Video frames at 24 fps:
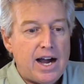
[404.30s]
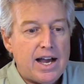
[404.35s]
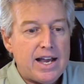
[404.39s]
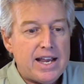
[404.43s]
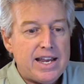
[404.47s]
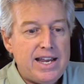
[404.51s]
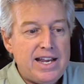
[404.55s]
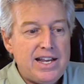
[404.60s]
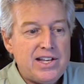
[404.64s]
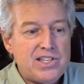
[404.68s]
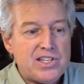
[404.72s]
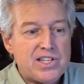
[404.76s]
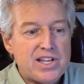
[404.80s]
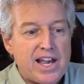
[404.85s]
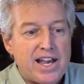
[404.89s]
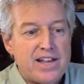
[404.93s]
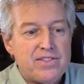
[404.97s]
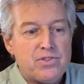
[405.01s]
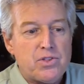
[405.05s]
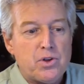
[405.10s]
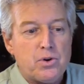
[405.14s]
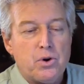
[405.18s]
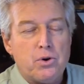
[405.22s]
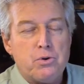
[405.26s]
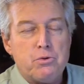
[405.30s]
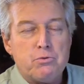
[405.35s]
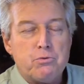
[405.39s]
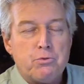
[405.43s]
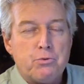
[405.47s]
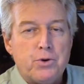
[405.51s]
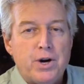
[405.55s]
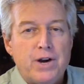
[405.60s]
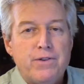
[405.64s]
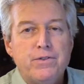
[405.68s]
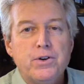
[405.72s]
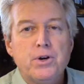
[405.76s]
he said the
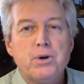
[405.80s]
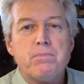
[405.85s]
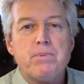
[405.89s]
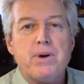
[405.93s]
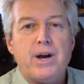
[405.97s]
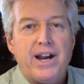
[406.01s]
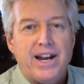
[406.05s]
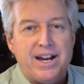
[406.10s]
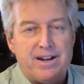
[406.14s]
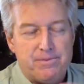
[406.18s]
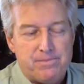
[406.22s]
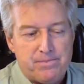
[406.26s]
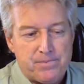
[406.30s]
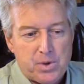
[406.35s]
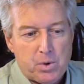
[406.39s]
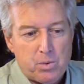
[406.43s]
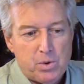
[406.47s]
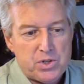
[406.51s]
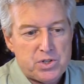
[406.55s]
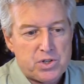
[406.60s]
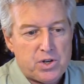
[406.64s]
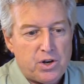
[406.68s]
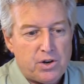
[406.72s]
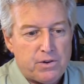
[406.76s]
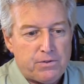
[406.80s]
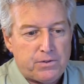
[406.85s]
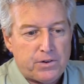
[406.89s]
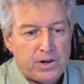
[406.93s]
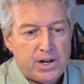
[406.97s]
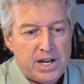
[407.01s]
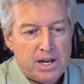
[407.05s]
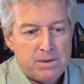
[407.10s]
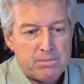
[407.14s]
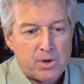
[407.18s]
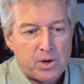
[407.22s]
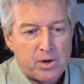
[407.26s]
river bite was good for
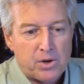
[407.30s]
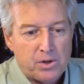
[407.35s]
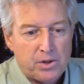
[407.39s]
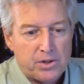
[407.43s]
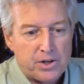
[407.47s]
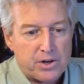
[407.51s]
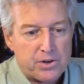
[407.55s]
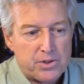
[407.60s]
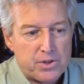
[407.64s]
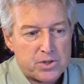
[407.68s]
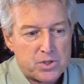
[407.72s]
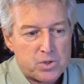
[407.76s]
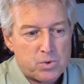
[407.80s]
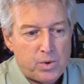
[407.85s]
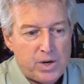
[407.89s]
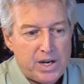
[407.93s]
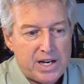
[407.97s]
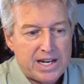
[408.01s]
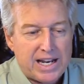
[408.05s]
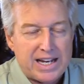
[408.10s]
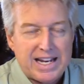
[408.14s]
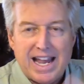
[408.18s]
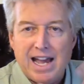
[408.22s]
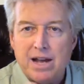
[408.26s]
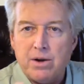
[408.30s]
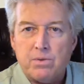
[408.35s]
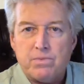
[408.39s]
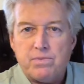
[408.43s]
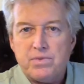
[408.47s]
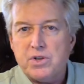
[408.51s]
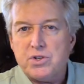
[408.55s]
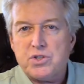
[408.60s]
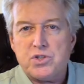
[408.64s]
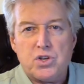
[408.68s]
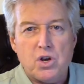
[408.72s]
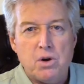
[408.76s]
him earlier this week. Again,
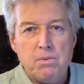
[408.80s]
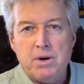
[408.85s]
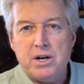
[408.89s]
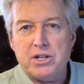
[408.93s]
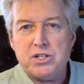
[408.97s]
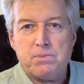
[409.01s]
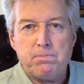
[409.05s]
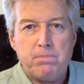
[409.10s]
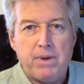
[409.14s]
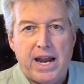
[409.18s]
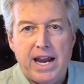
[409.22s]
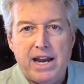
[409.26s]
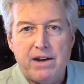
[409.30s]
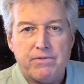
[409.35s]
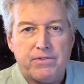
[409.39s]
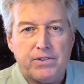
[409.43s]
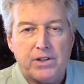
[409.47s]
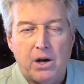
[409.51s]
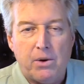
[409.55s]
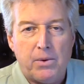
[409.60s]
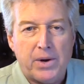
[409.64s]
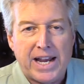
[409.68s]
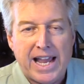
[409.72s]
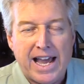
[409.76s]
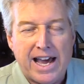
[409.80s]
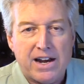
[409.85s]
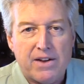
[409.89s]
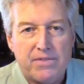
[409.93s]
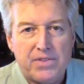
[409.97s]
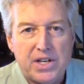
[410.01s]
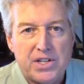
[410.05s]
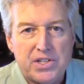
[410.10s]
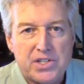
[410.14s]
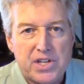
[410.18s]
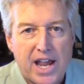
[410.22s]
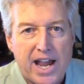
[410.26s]
there's so much bait flowing out of
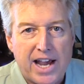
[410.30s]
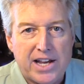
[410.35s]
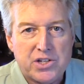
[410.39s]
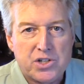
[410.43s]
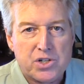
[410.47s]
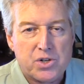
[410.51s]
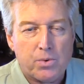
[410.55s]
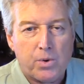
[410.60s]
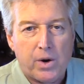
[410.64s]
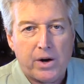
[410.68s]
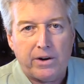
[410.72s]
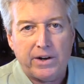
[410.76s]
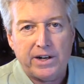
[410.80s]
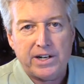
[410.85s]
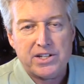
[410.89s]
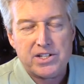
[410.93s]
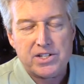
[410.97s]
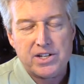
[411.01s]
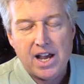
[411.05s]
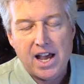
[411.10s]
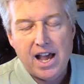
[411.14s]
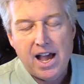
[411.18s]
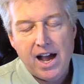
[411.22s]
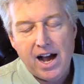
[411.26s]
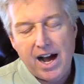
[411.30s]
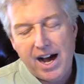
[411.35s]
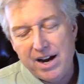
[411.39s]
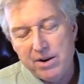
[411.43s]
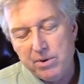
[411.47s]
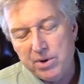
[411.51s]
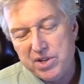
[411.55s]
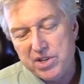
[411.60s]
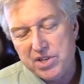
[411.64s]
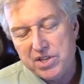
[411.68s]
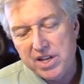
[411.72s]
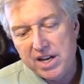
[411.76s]
these estuaries. I
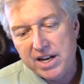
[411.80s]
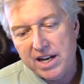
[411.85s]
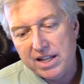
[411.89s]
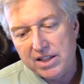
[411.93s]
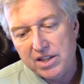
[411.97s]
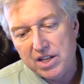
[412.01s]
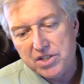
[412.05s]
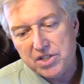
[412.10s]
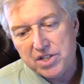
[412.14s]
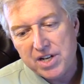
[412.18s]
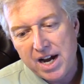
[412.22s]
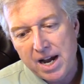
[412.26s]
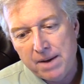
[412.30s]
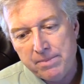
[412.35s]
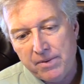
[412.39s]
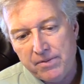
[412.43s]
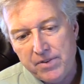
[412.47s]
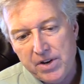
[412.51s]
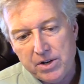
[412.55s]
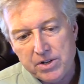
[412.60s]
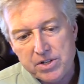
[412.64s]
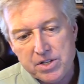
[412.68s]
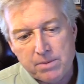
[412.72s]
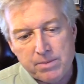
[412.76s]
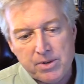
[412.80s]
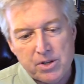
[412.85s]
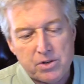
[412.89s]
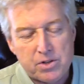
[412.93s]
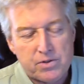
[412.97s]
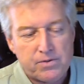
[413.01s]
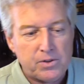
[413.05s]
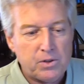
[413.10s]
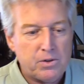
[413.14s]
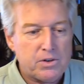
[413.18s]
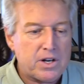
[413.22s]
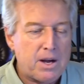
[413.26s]
always think at this time of year, some of
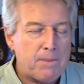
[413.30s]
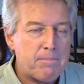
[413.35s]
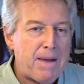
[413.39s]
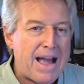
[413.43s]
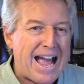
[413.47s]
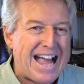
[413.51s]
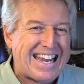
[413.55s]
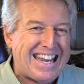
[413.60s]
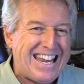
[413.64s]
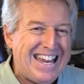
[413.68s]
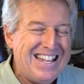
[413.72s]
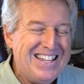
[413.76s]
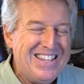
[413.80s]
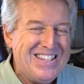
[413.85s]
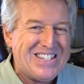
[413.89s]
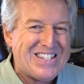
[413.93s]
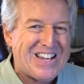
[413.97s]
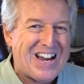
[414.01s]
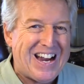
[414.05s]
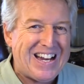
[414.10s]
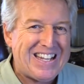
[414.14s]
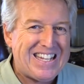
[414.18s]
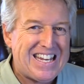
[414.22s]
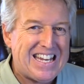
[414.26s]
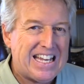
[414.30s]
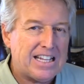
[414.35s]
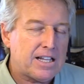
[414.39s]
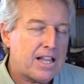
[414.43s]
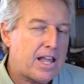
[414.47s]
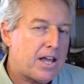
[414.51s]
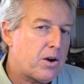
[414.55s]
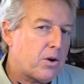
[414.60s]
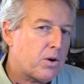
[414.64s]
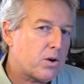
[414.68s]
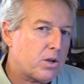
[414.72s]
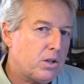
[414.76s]
those fluke come back inside the
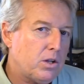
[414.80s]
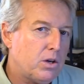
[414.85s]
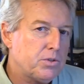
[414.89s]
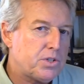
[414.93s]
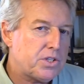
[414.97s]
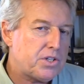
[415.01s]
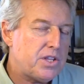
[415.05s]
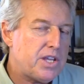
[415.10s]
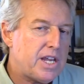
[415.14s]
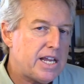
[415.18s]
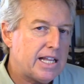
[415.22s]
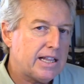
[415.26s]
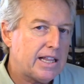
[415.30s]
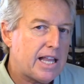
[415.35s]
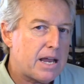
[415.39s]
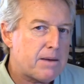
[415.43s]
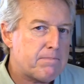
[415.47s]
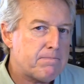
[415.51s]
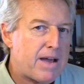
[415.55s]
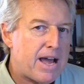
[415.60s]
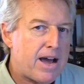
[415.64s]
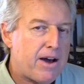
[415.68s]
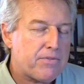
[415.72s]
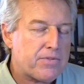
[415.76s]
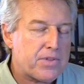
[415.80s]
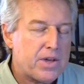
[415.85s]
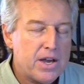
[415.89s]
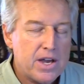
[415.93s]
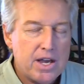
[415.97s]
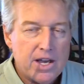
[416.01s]
inlet or close to the inlet mouth